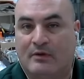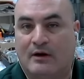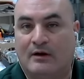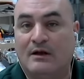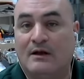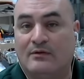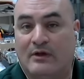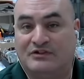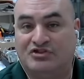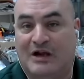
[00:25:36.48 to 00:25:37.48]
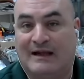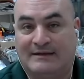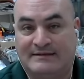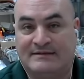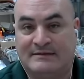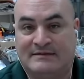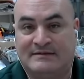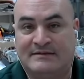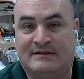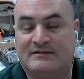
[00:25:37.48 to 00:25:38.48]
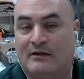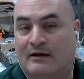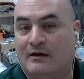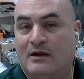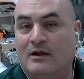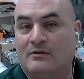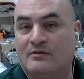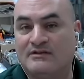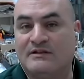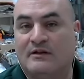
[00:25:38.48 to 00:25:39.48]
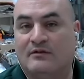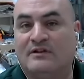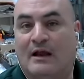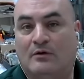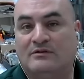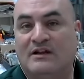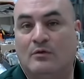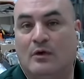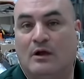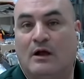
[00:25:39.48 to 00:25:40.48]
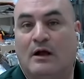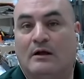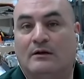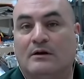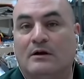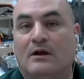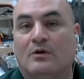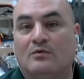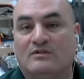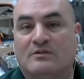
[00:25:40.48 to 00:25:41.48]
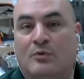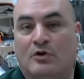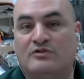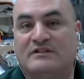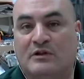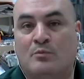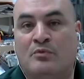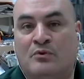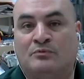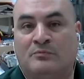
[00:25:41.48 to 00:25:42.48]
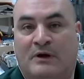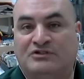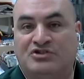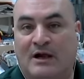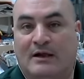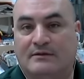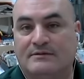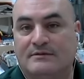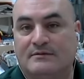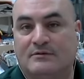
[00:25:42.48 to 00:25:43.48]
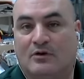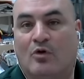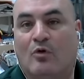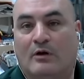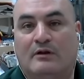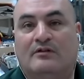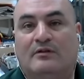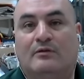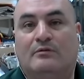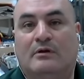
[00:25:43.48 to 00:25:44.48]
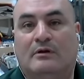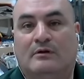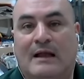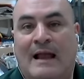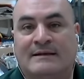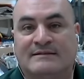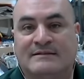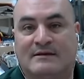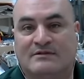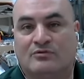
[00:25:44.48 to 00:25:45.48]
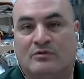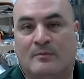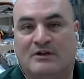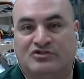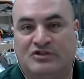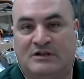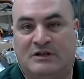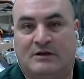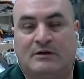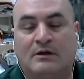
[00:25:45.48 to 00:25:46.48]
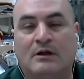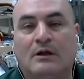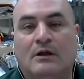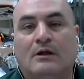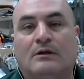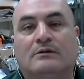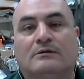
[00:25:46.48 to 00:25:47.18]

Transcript: back to what you originally were saying, they supposedly have uncovered bones, and there's a history, in the mythology or the